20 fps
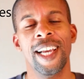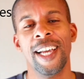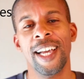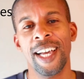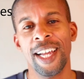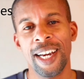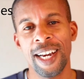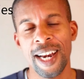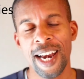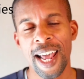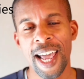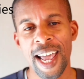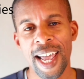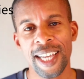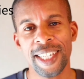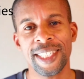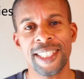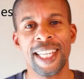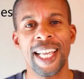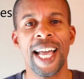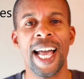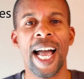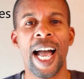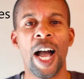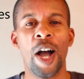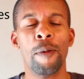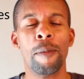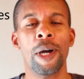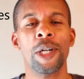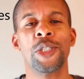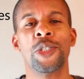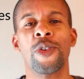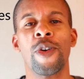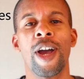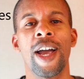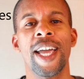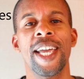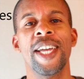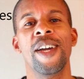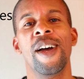Next, how about
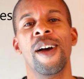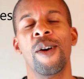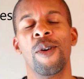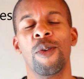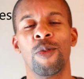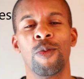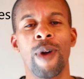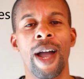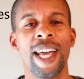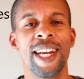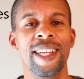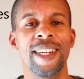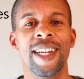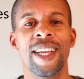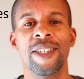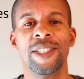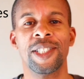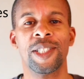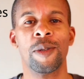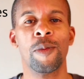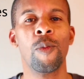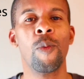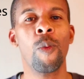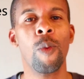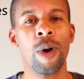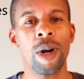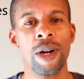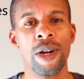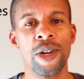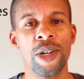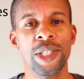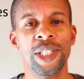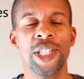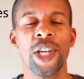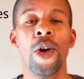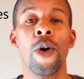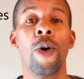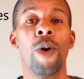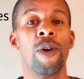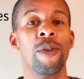try writing down some words
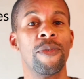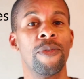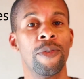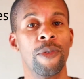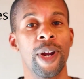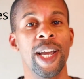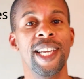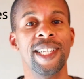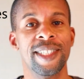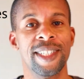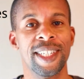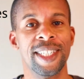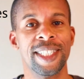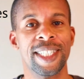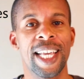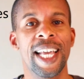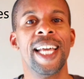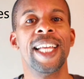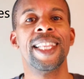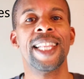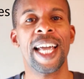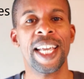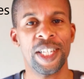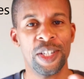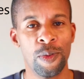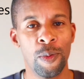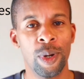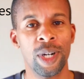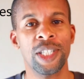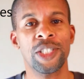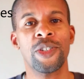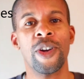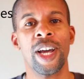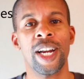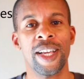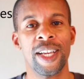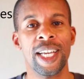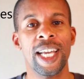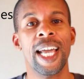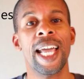or phrases that you want to try
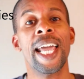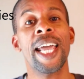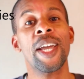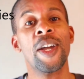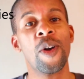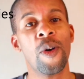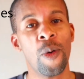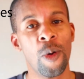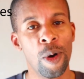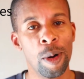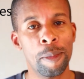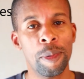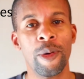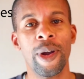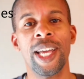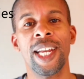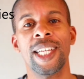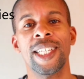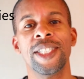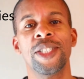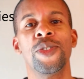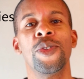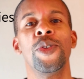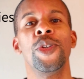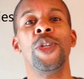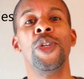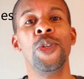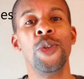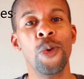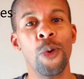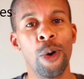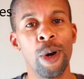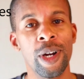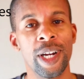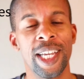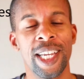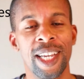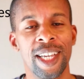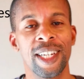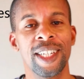to incorporate into your
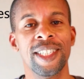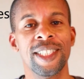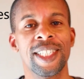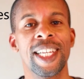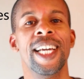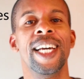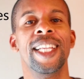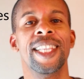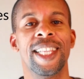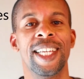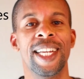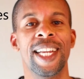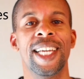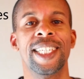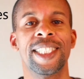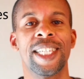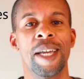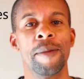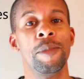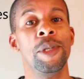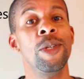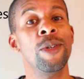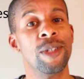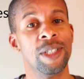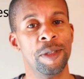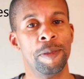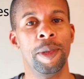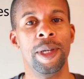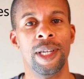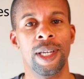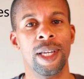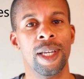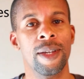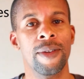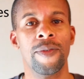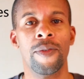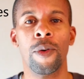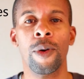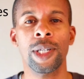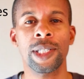English the next time you're speaking.
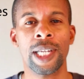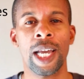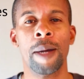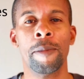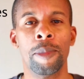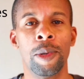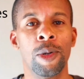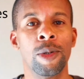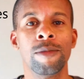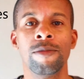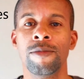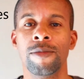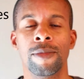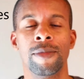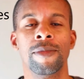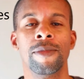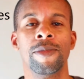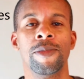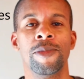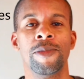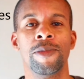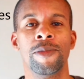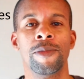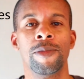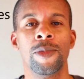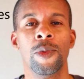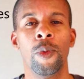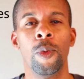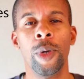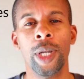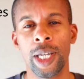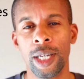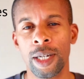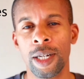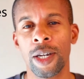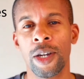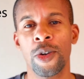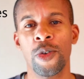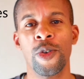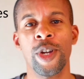For example, we can
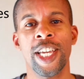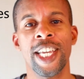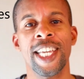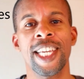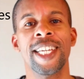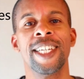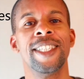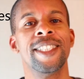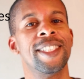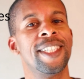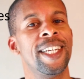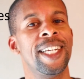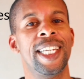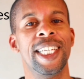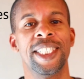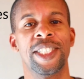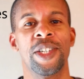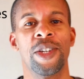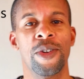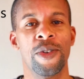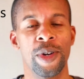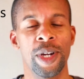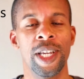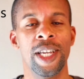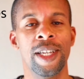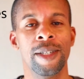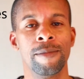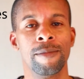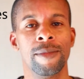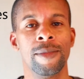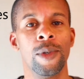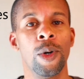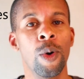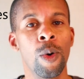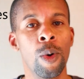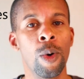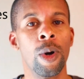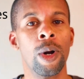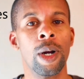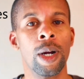agree to disagree,
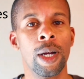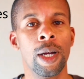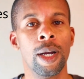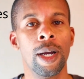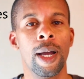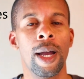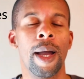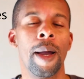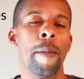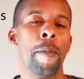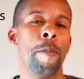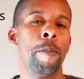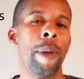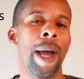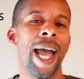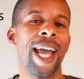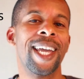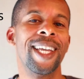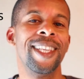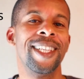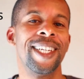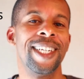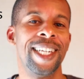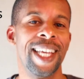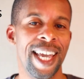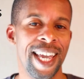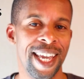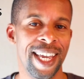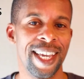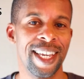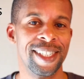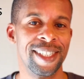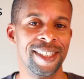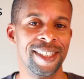or back in the day.